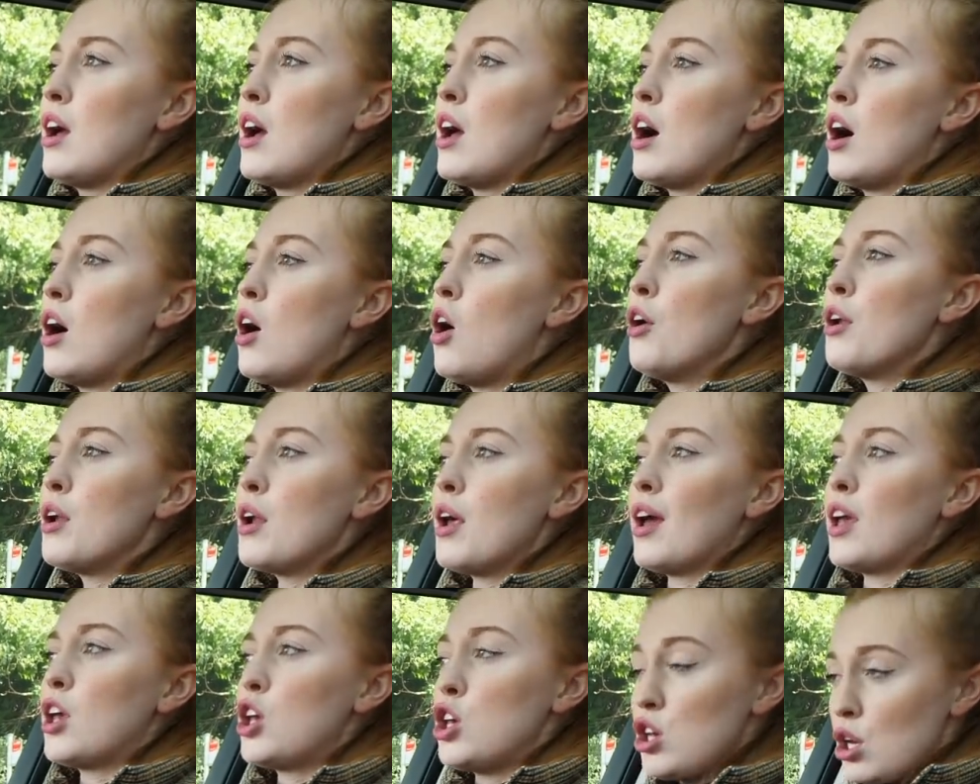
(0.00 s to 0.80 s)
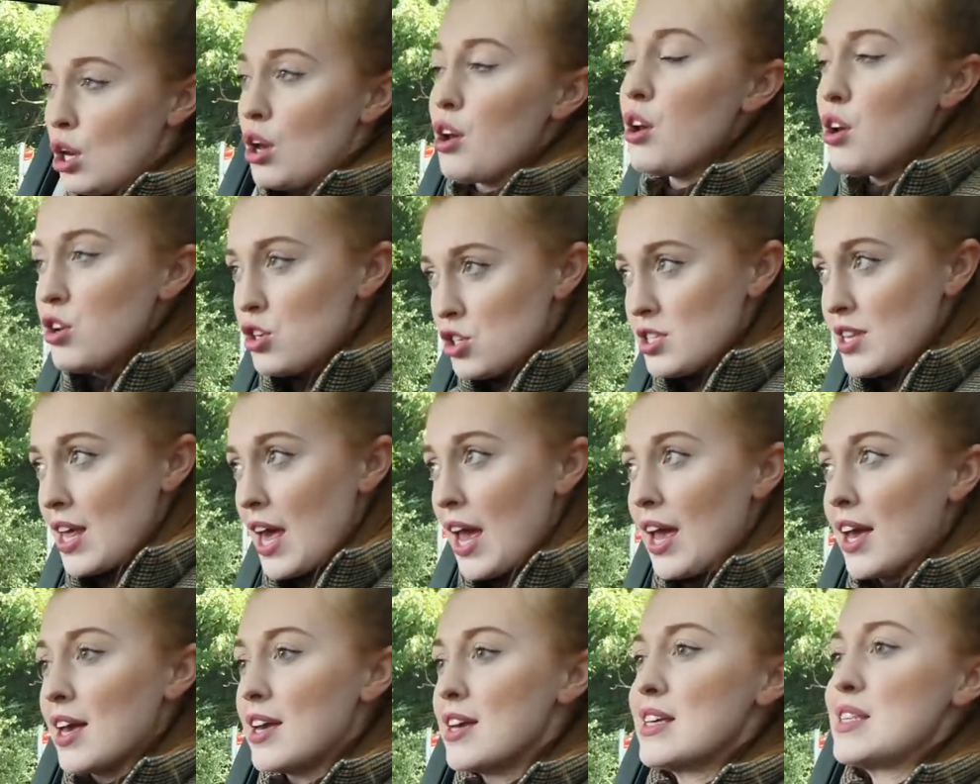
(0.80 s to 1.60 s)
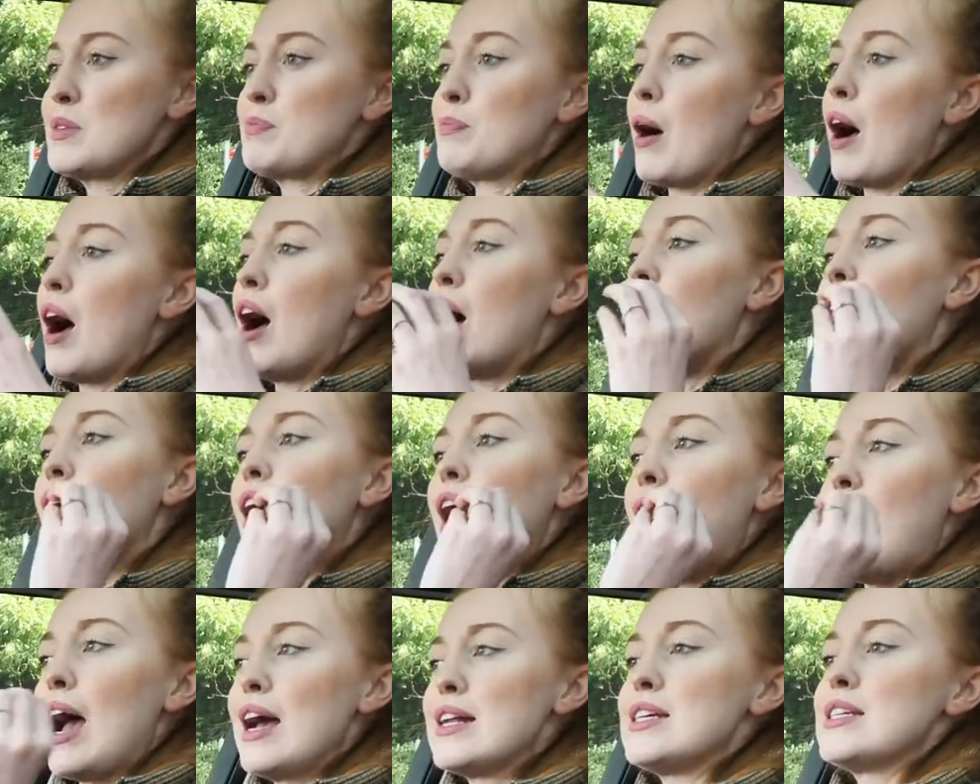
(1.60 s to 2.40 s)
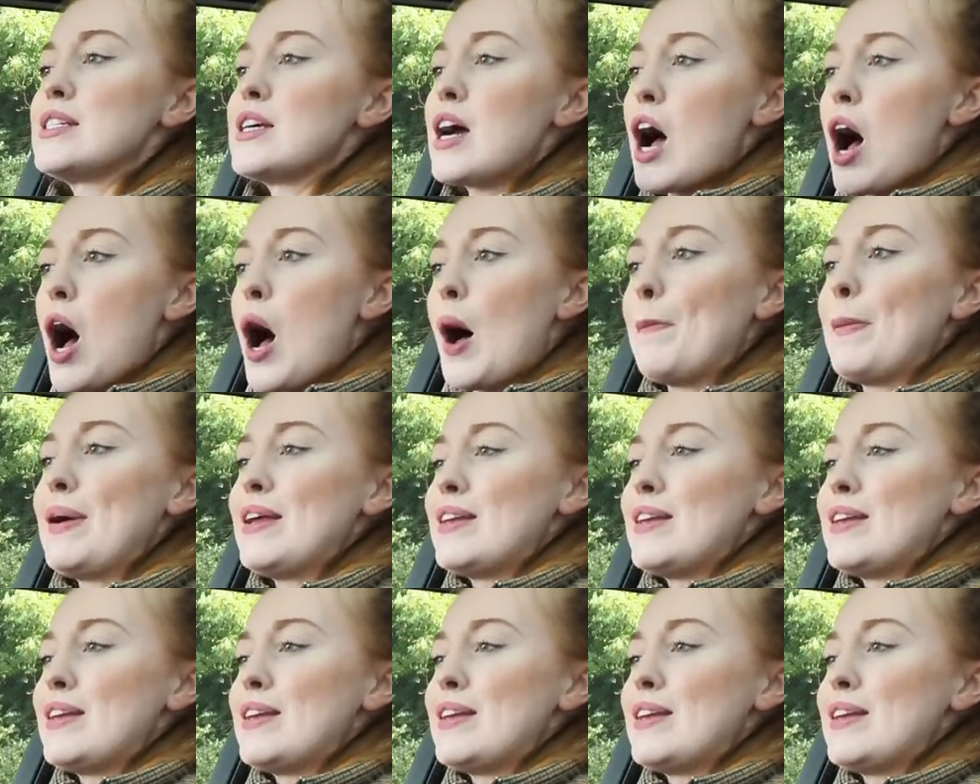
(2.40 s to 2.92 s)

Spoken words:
aren't huge things, but added up,